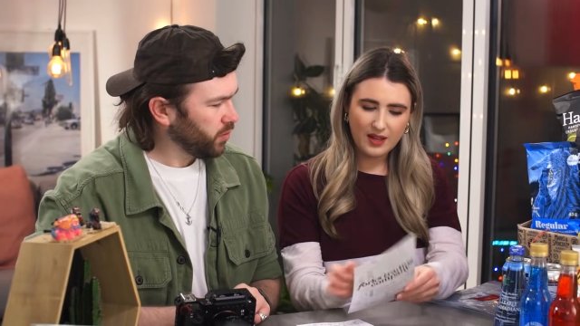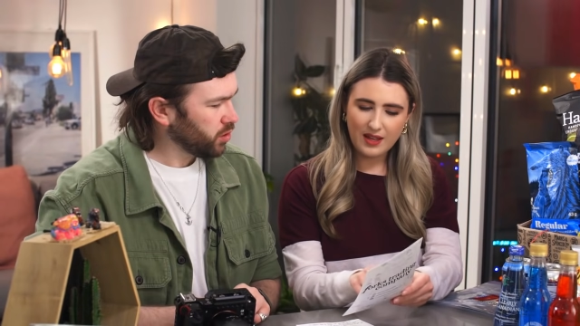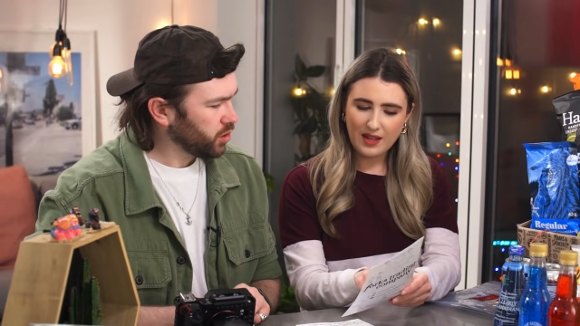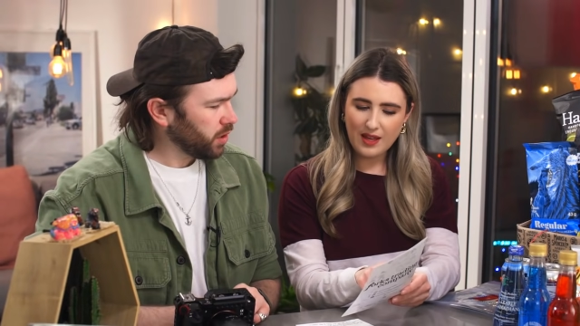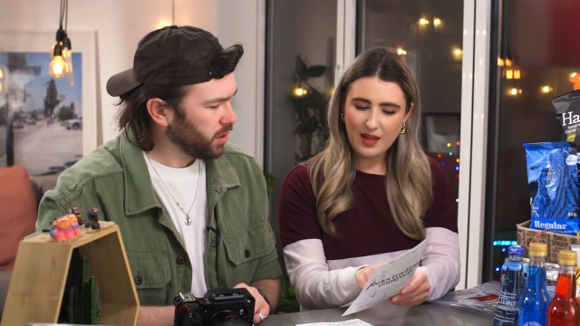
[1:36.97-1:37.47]
Speaker 1: Ford
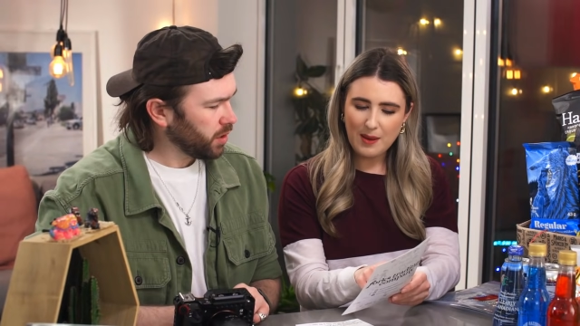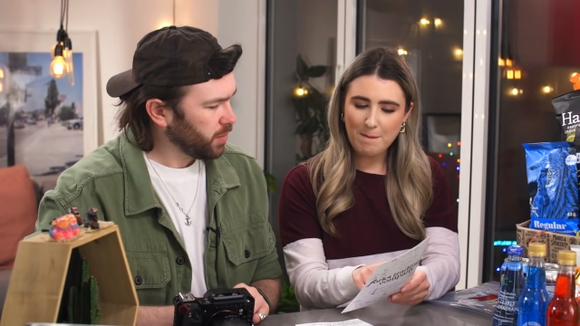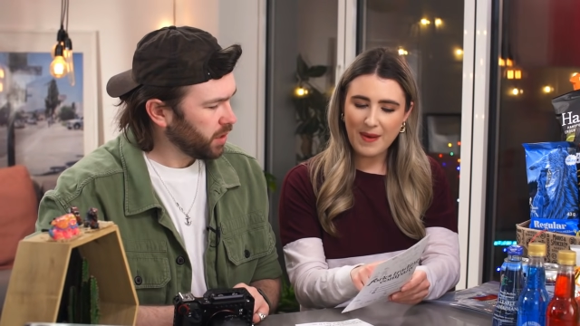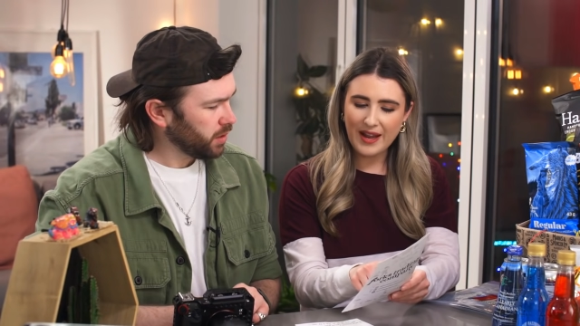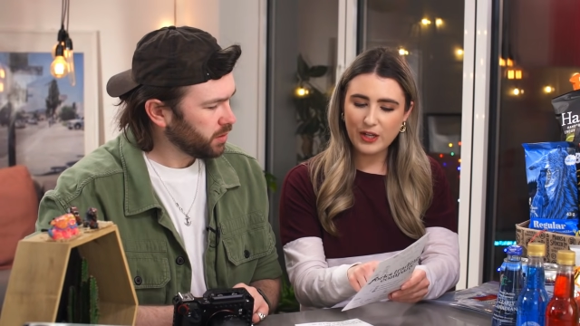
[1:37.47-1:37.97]
Trading
Speaker 2: Company.
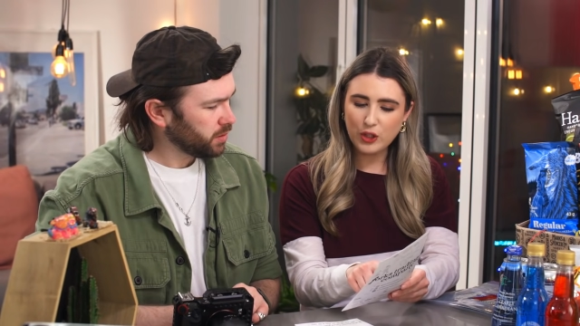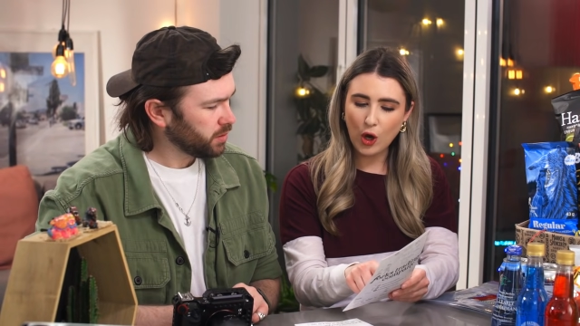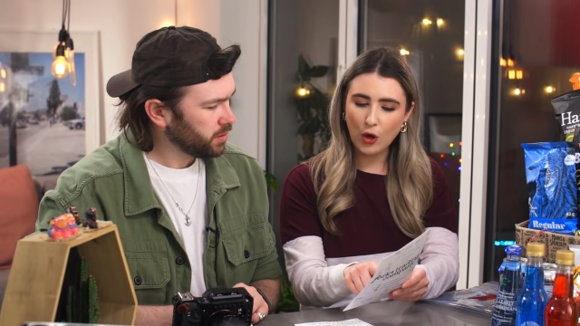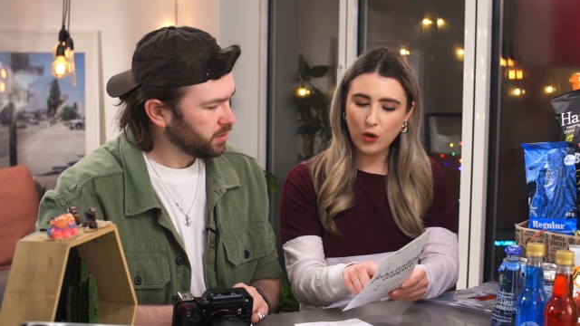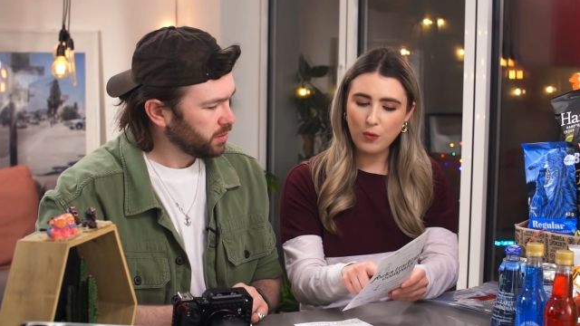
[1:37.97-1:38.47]

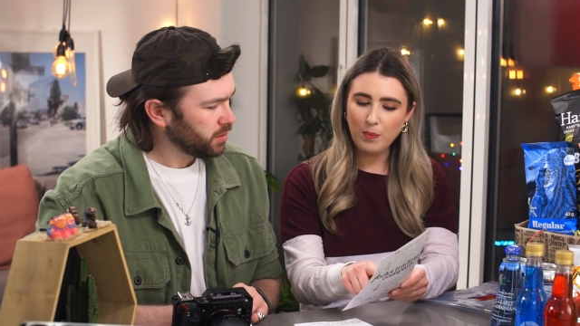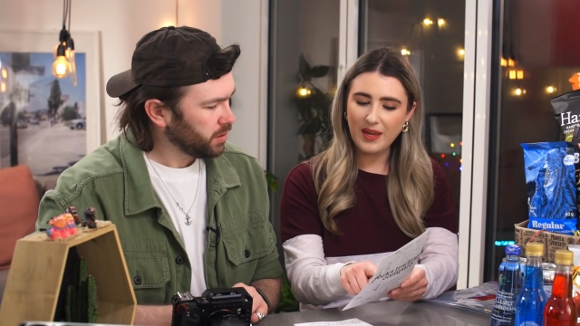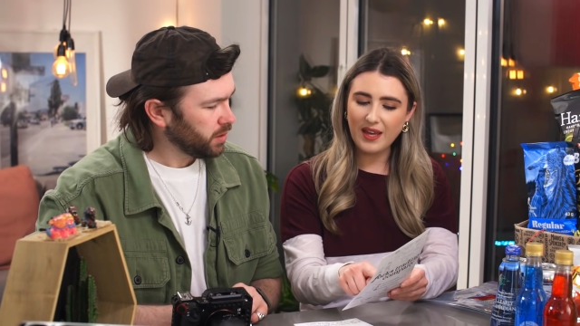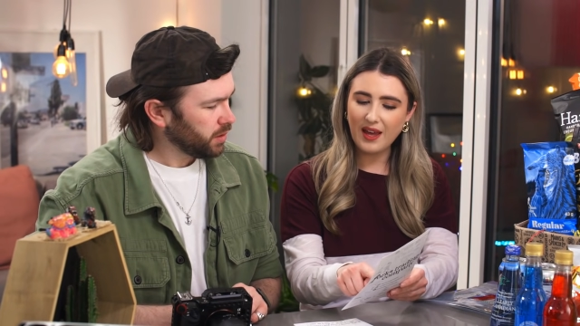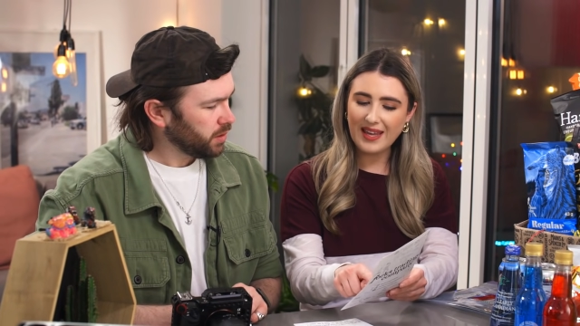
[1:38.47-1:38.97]

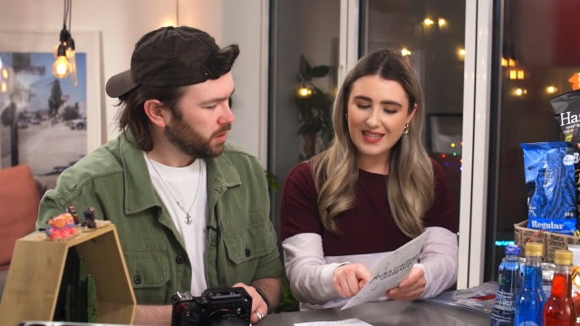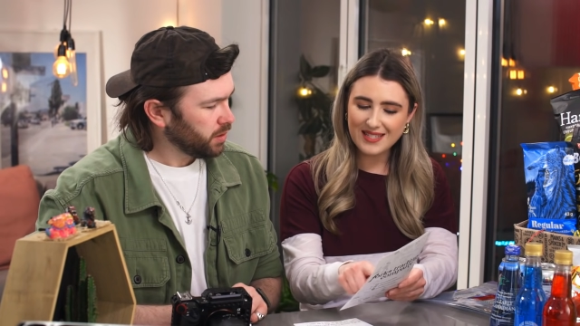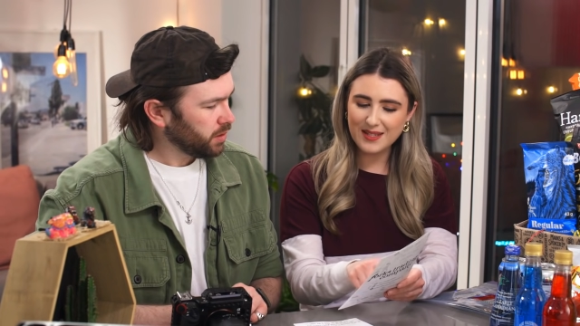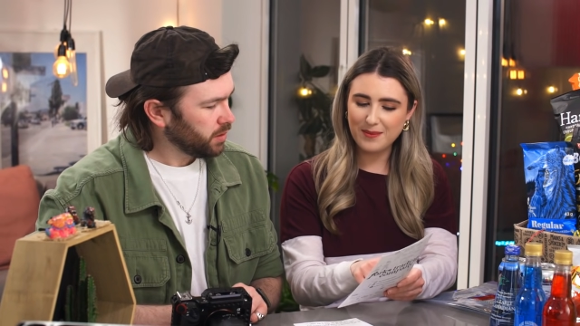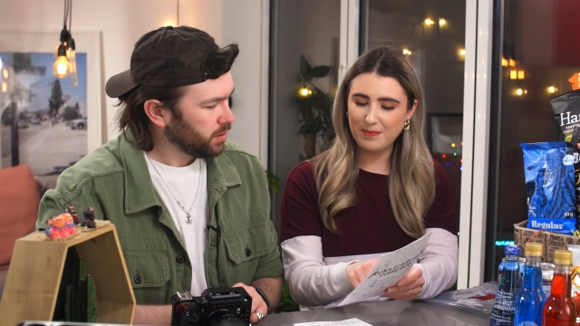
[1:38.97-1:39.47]

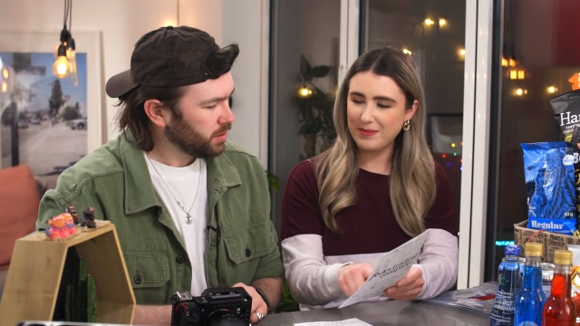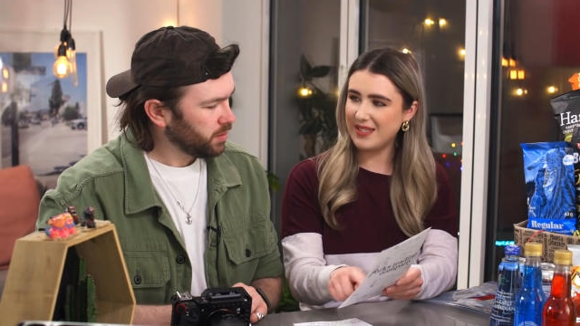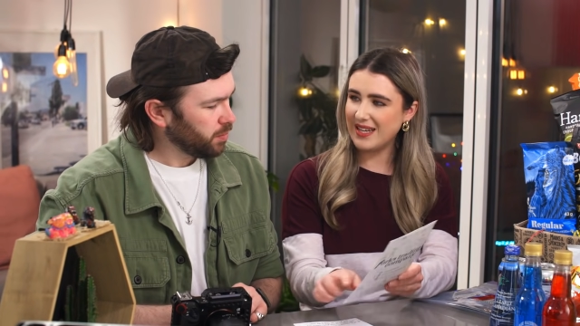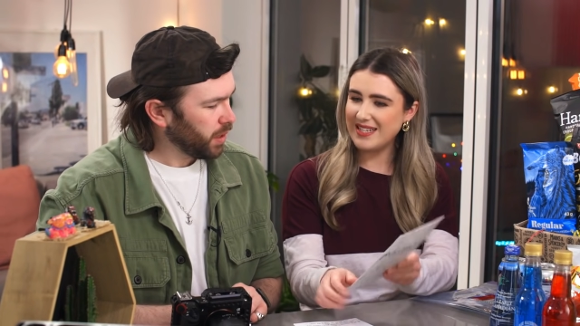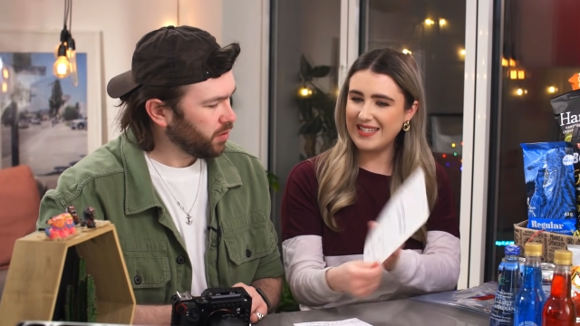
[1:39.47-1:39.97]
Manitoba-isms,
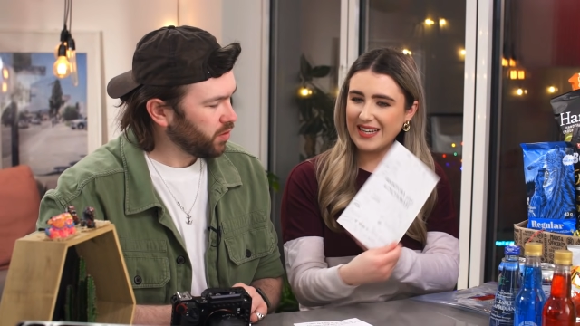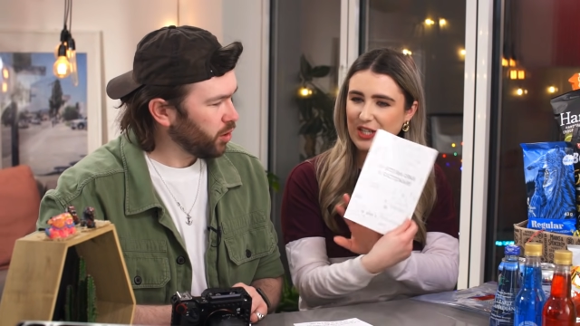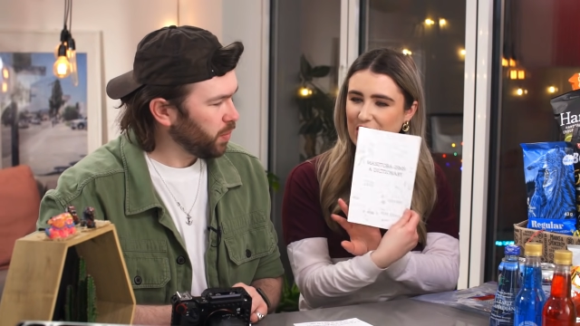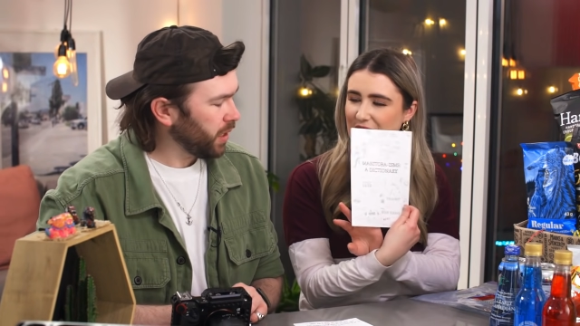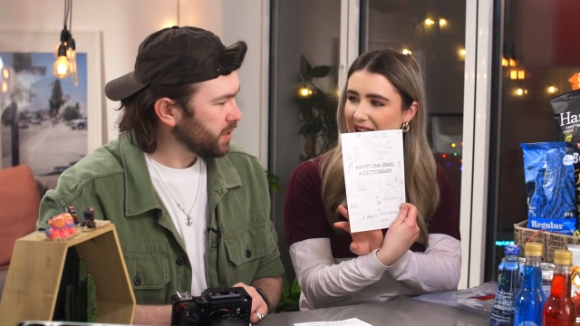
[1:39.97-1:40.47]
Speaker 1: a
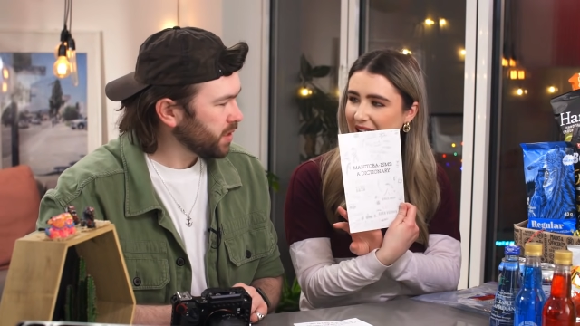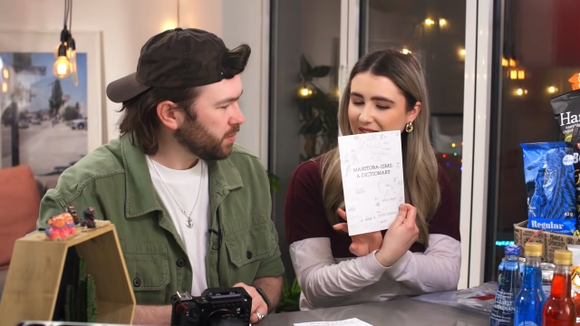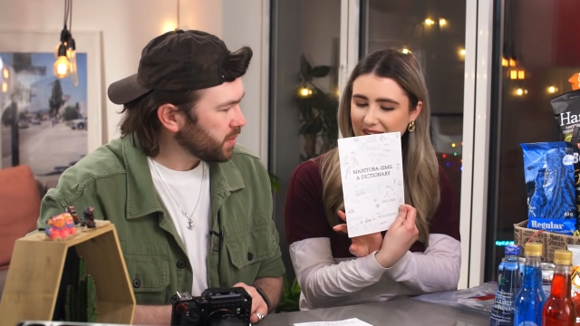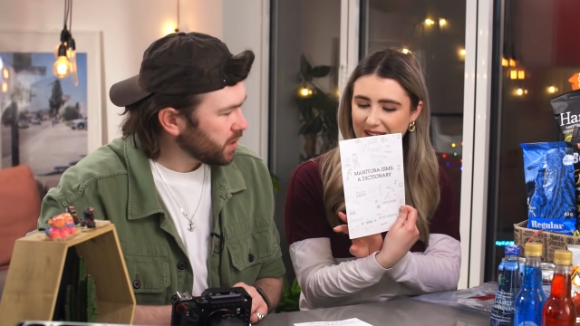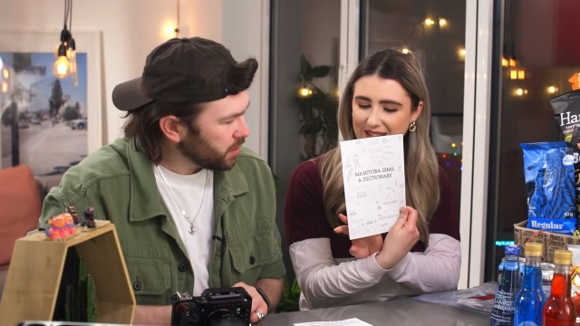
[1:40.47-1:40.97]
Manitoba-isms.
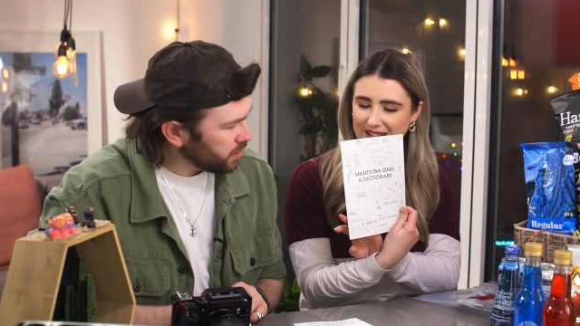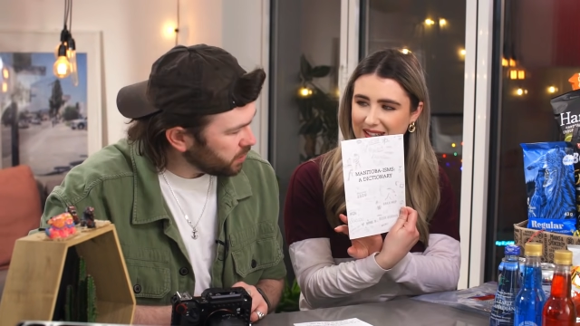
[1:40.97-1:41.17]
dictionary.